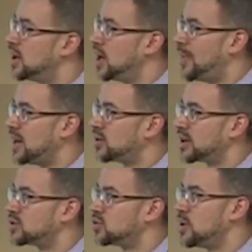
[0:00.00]
Am I
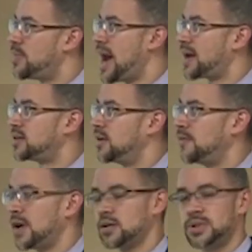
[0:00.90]
looking to impact the
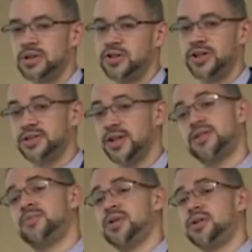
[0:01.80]
availability or
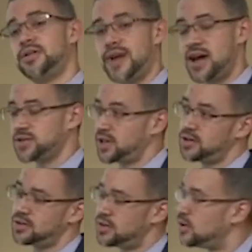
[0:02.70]
accessibility of
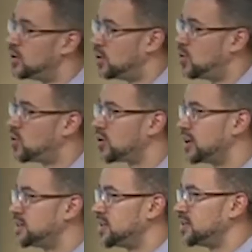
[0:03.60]
housing? Or
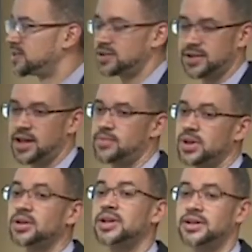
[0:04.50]
is it
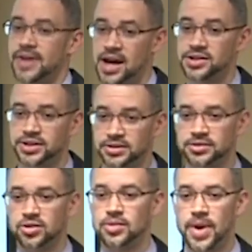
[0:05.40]
sustainability of housing?
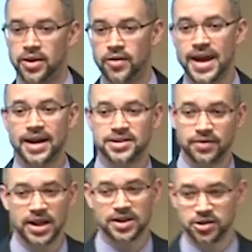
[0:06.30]
So depending on the
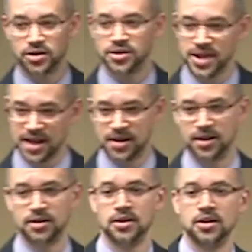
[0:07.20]
activity that you're
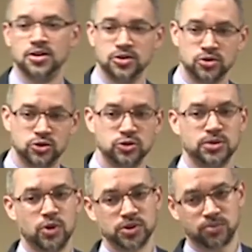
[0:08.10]
undertaking, you choose the
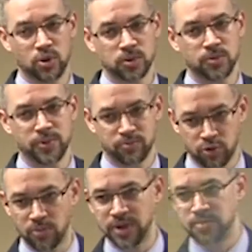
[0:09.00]
most appropriate